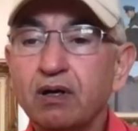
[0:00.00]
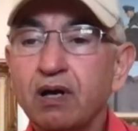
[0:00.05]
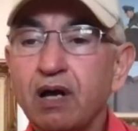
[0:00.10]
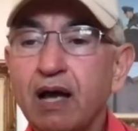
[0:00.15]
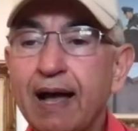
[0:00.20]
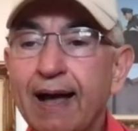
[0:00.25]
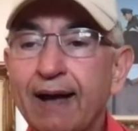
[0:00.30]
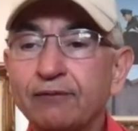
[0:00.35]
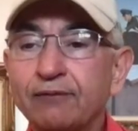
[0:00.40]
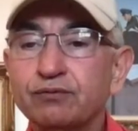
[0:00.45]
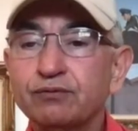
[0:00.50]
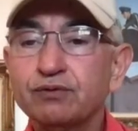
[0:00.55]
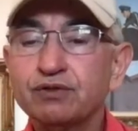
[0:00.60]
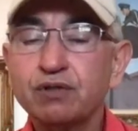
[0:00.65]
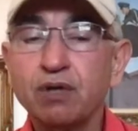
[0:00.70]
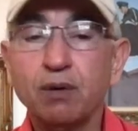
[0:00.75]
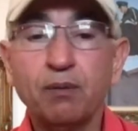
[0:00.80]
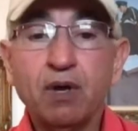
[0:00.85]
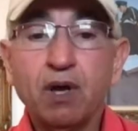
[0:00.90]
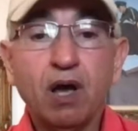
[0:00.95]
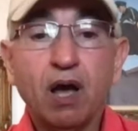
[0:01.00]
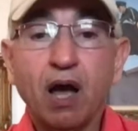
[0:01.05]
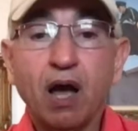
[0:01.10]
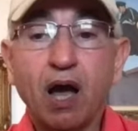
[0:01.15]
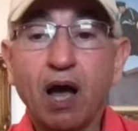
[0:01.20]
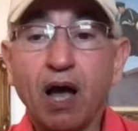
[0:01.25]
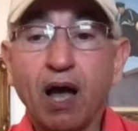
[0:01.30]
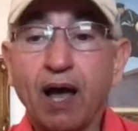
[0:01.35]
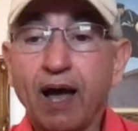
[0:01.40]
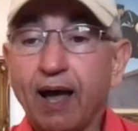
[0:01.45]
How to stop?
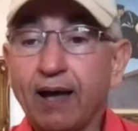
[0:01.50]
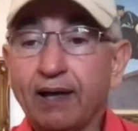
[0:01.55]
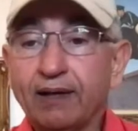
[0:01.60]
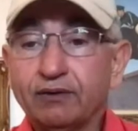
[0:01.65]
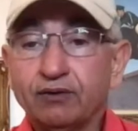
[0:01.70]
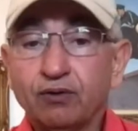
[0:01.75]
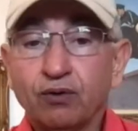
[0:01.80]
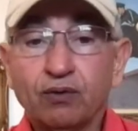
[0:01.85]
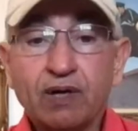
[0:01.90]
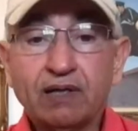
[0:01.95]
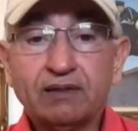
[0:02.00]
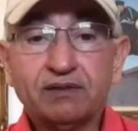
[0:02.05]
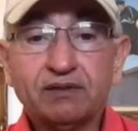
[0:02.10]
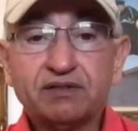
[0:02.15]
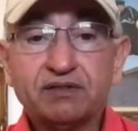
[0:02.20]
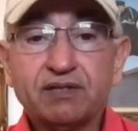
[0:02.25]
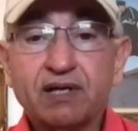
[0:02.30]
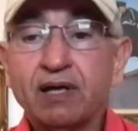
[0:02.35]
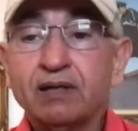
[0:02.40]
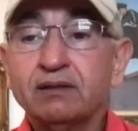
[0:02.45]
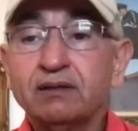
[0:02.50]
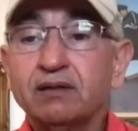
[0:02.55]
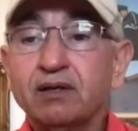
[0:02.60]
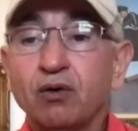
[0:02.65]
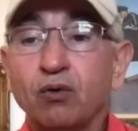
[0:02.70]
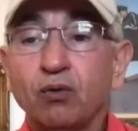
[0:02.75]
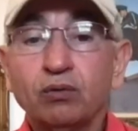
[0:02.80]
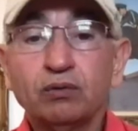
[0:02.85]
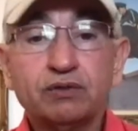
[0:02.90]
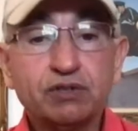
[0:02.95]
I don't understand the
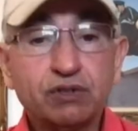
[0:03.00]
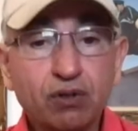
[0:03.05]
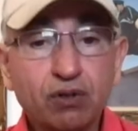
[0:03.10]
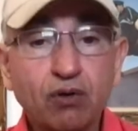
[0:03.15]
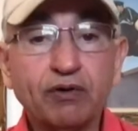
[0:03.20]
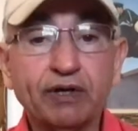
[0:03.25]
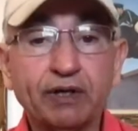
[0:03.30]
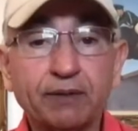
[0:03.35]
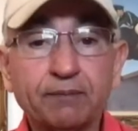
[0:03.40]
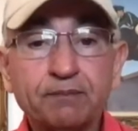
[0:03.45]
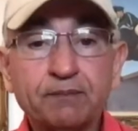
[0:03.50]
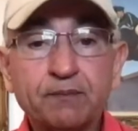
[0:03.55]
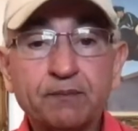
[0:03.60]
whole story.